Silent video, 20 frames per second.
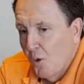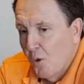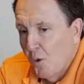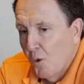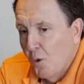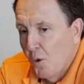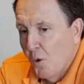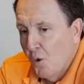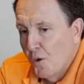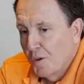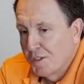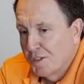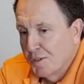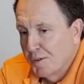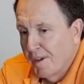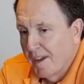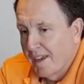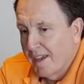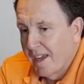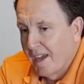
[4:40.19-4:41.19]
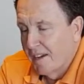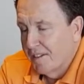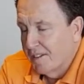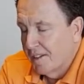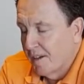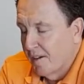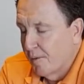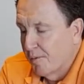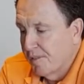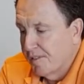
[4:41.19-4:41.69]
or doing accounting.
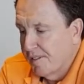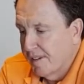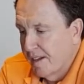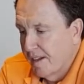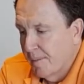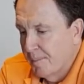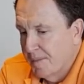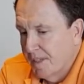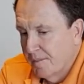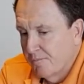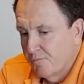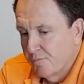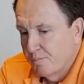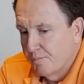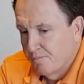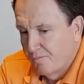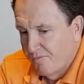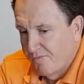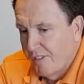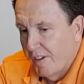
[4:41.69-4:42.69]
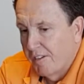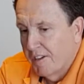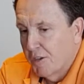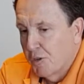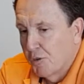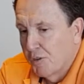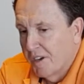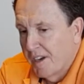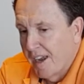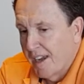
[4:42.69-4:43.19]
I was, very
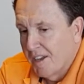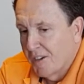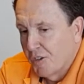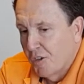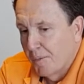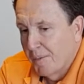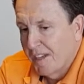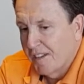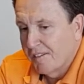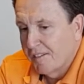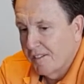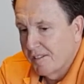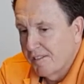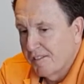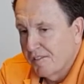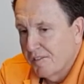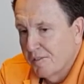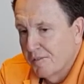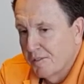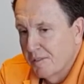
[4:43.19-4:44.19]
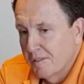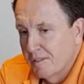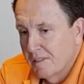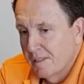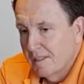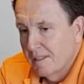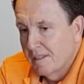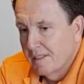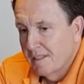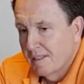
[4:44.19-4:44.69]
good at economics at school,